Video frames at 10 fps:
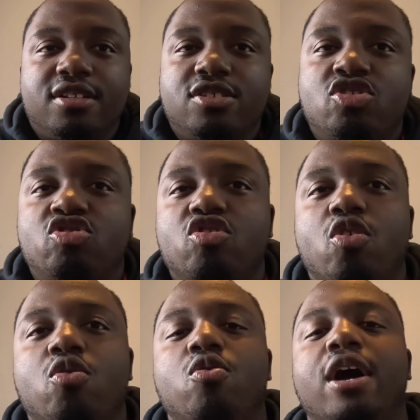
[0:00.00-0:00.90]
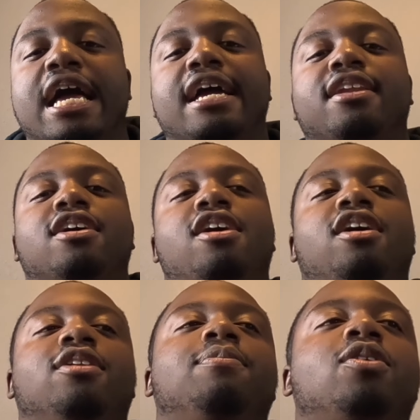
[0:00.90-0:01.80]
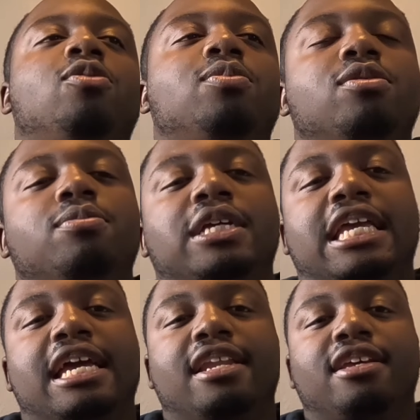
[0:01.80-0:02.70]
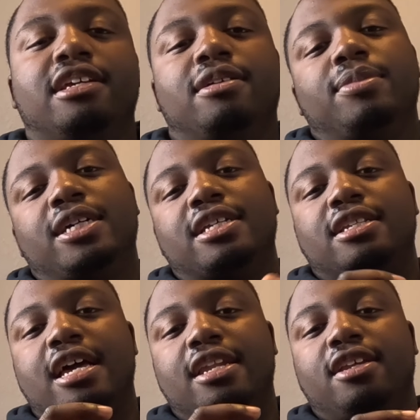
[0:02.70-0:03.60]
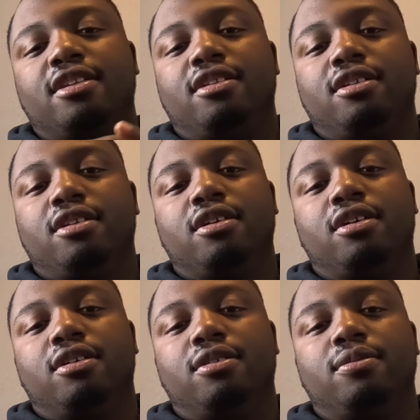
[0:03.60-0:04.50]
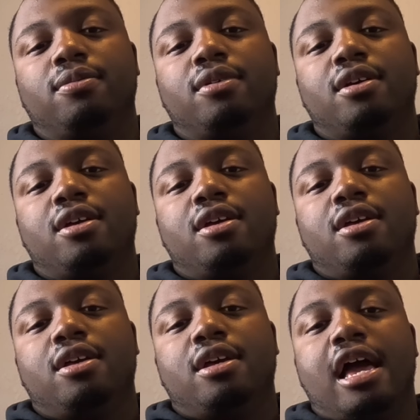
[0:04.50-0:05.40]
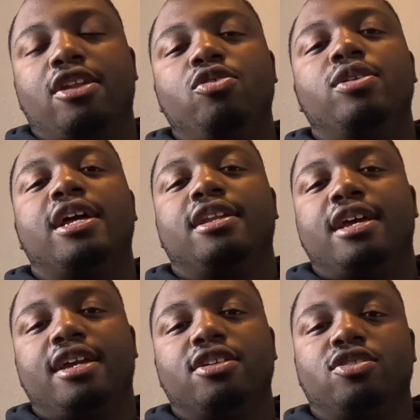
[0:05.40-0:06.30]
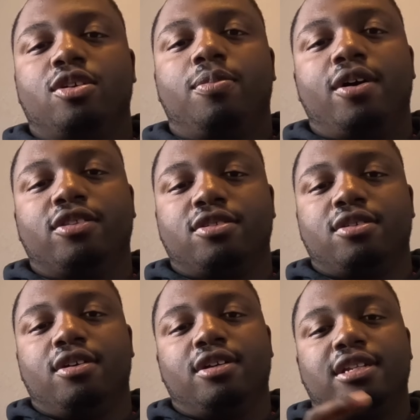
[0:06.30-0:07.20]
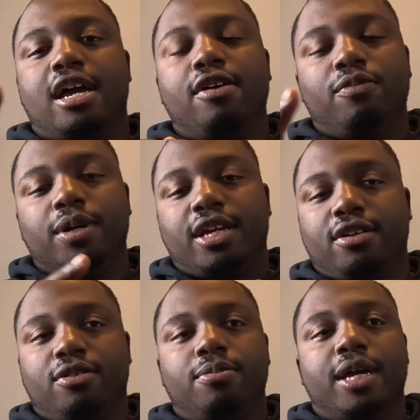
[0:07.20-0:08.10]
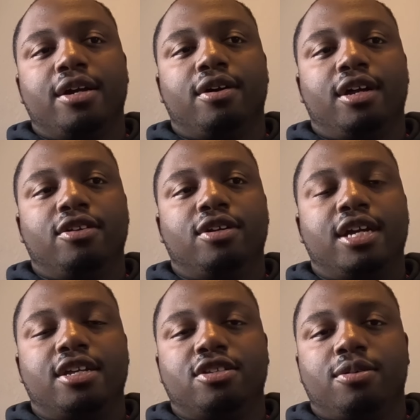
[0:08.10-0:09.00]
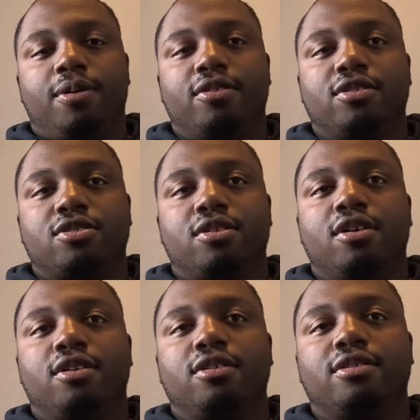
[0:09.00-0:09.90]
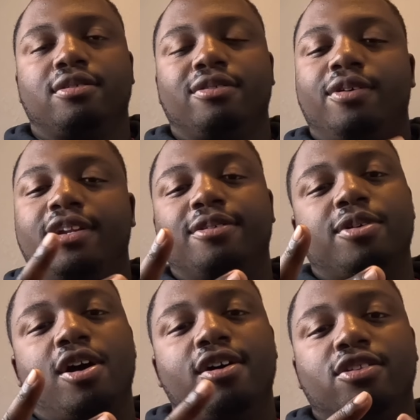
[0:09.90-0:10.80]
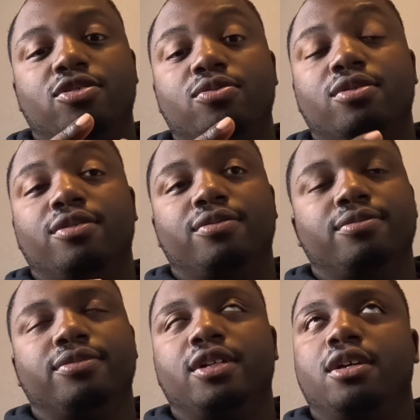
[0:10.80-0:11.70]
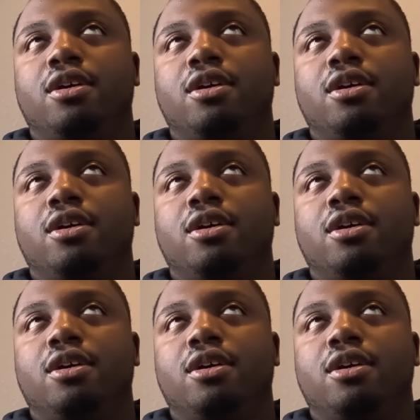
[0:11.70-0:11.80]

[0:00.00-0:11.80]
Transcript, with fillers: So I had to call a mobile mechanic because I didn't. Um, I knew they, they could jump out the starter because I have a mechanical background. I know they can jump out the starter. Wound up calling two of them.